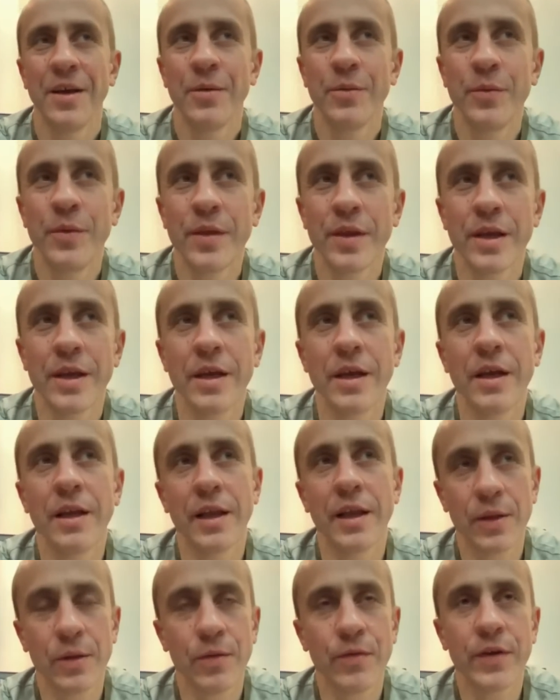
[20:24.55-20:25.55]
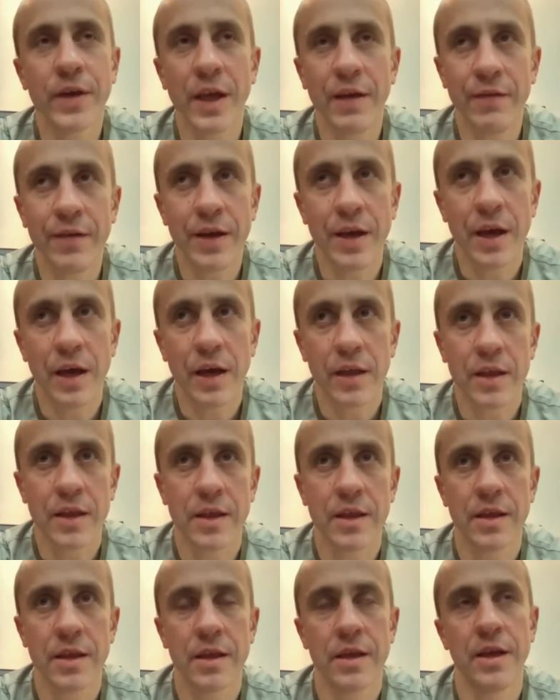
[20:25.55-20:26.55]
with a lot of
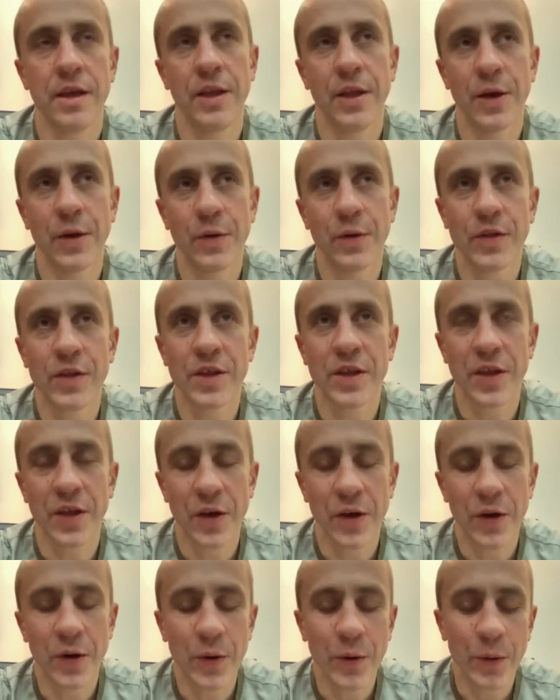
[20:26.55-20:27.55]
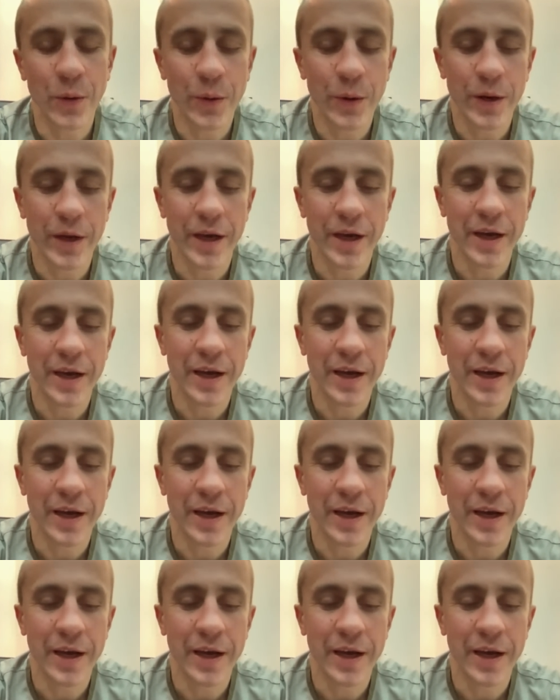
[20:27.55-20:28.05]
caveats, so